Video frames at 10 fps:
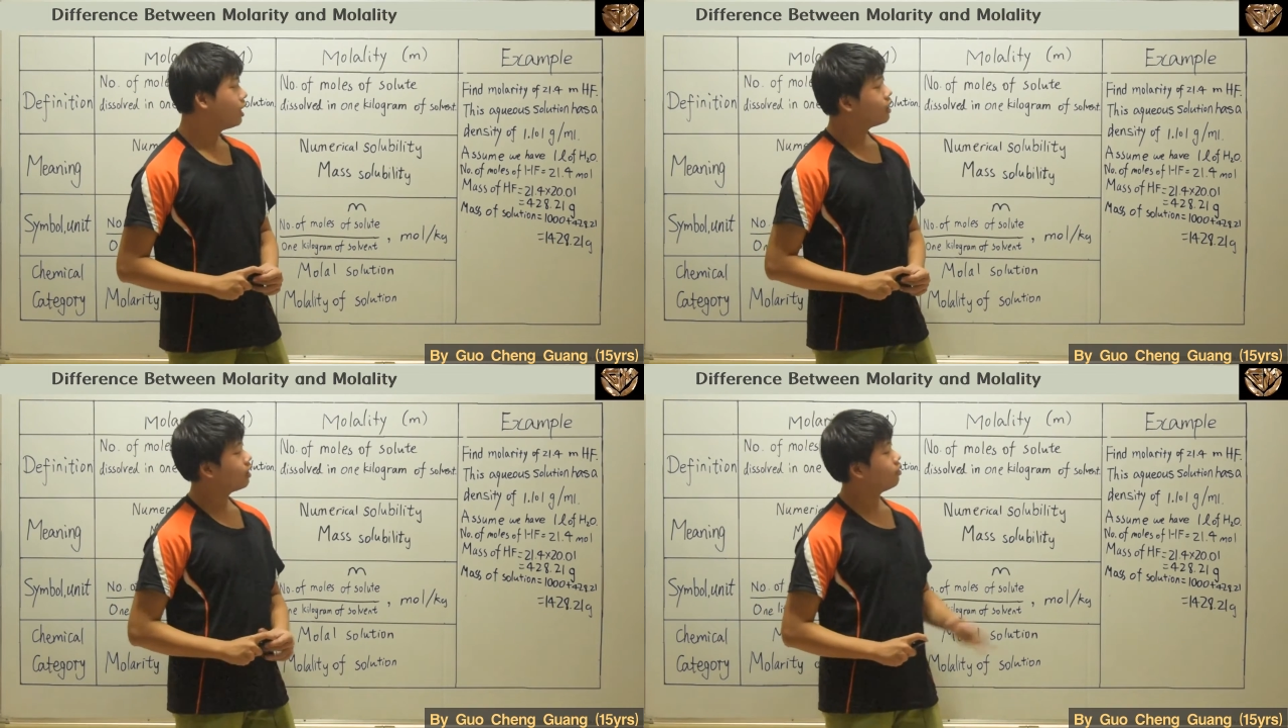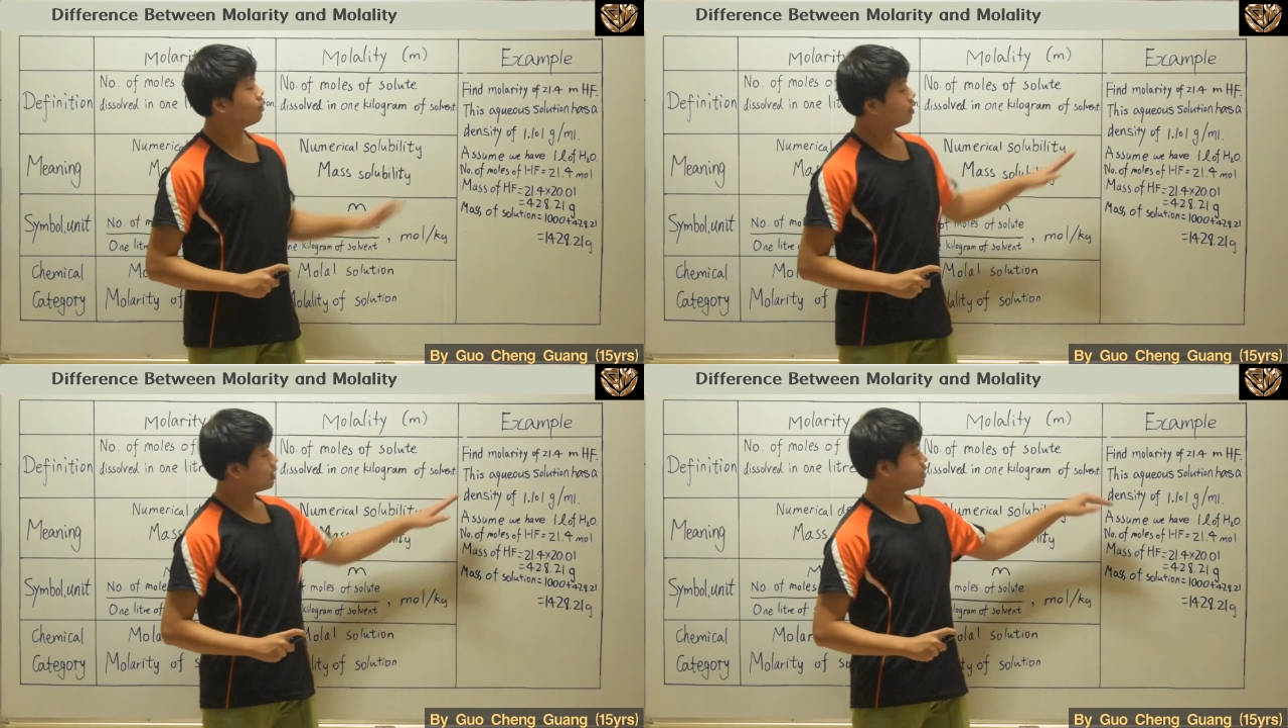Now
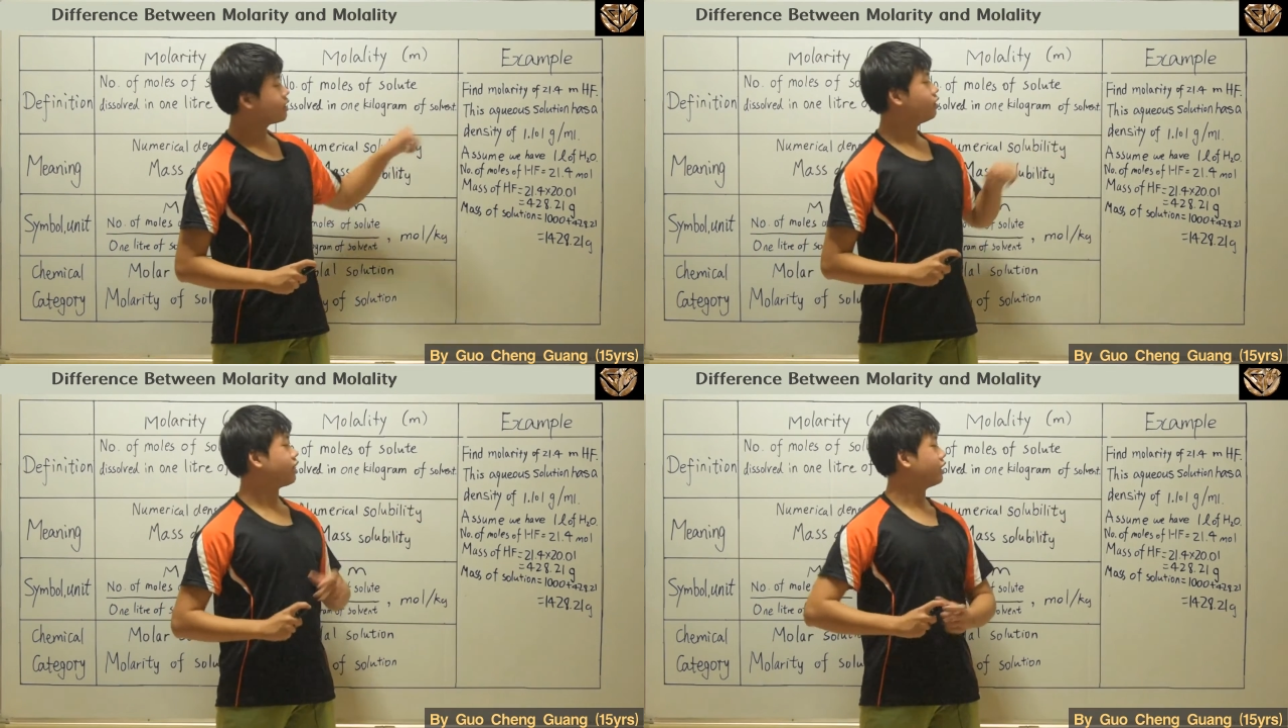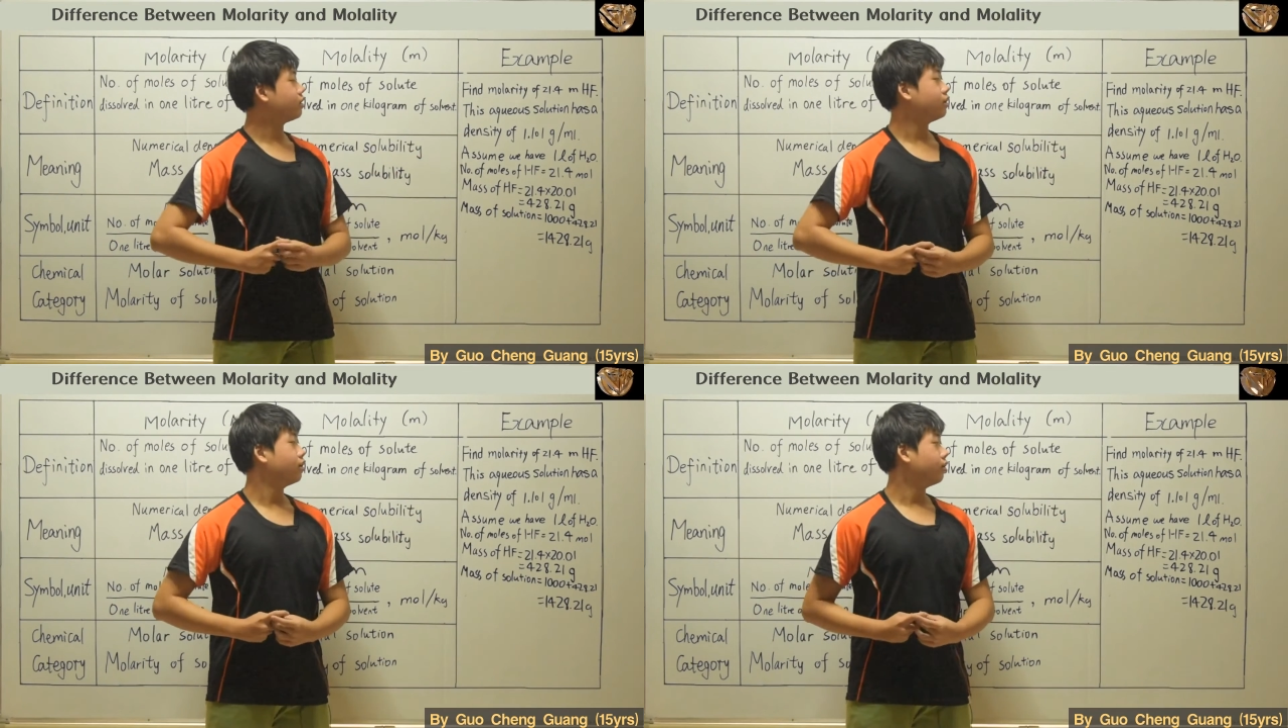let's take a look at
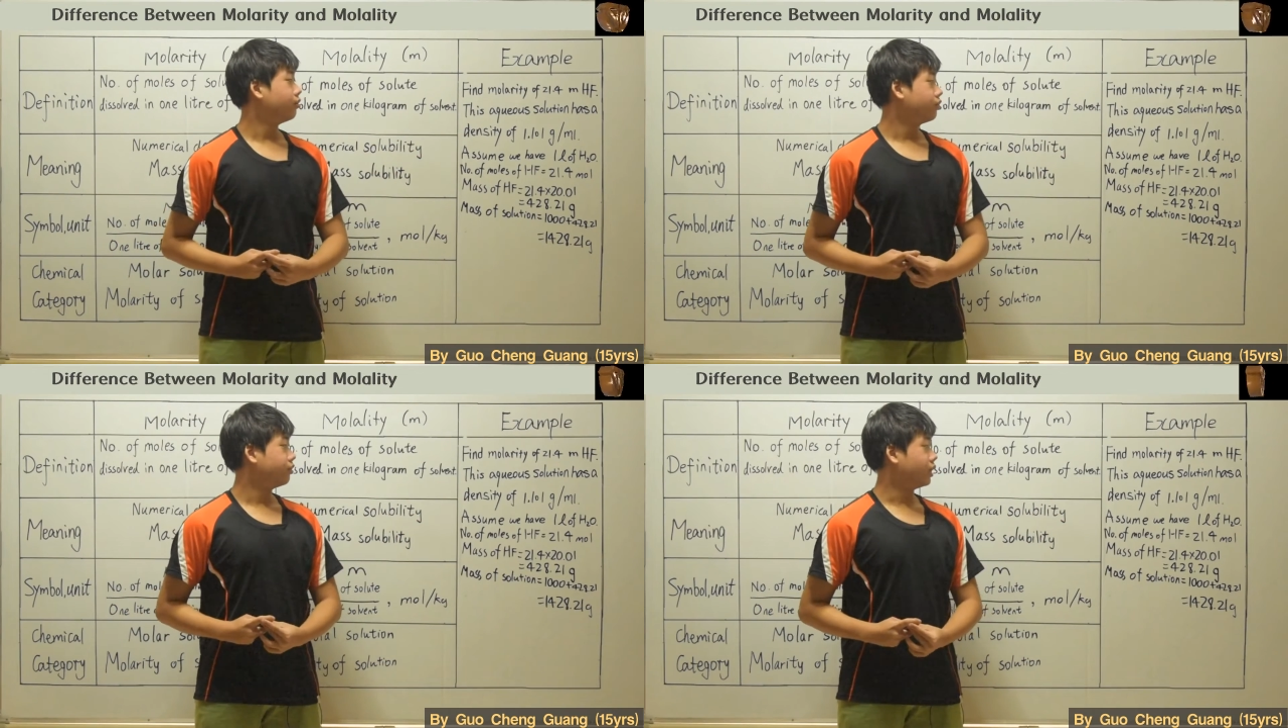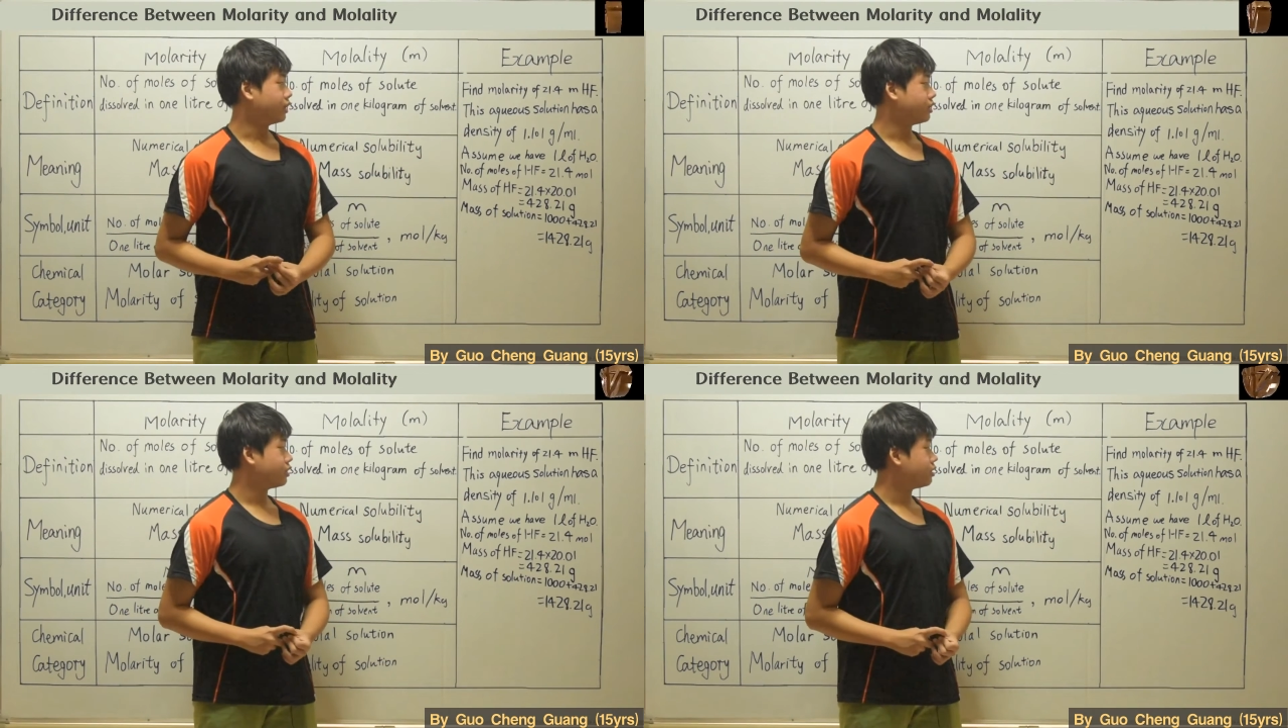it.
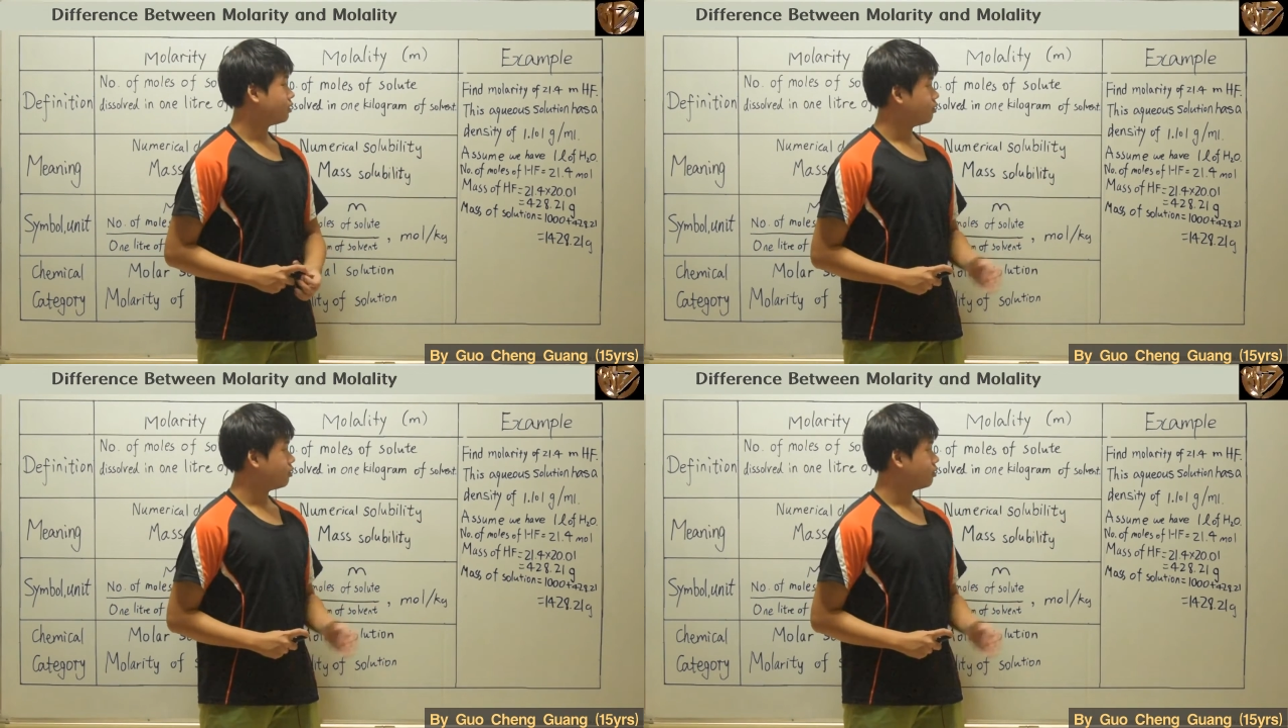Does